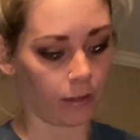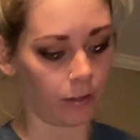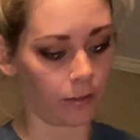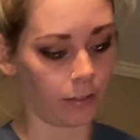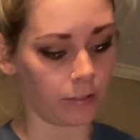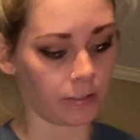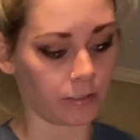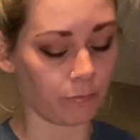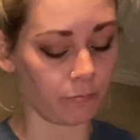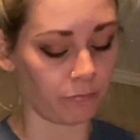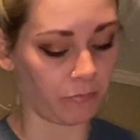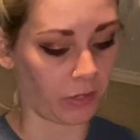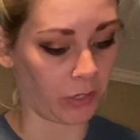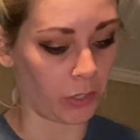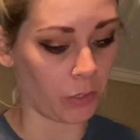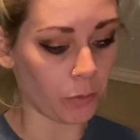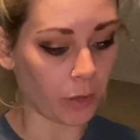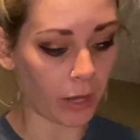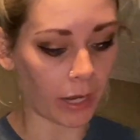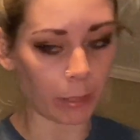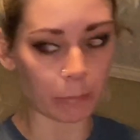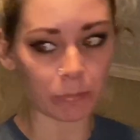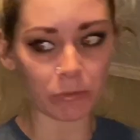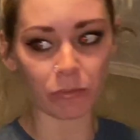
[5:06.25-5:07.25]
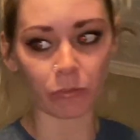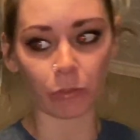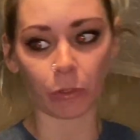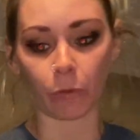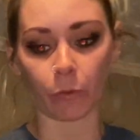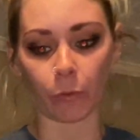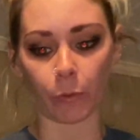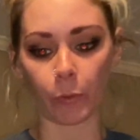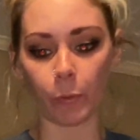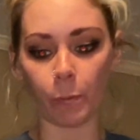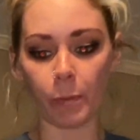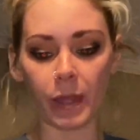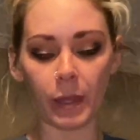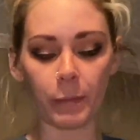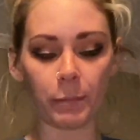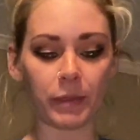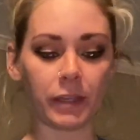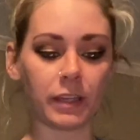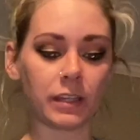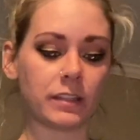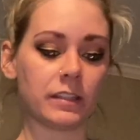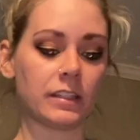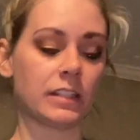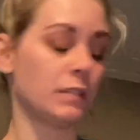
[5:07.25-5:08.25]
some video games for a little bit
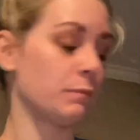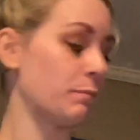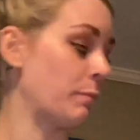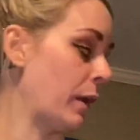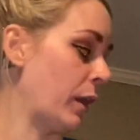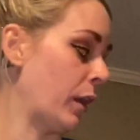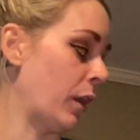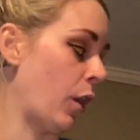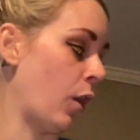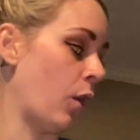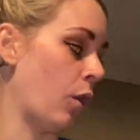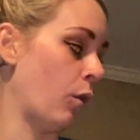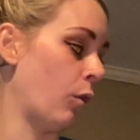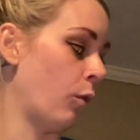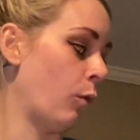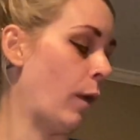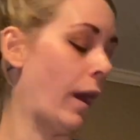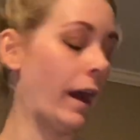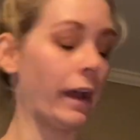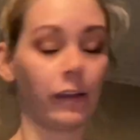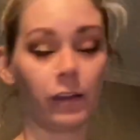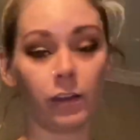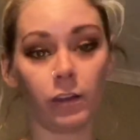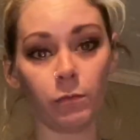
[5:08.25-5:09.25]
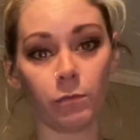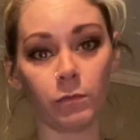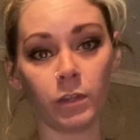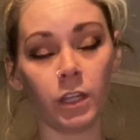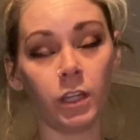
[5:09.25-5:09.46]
because it's been a while.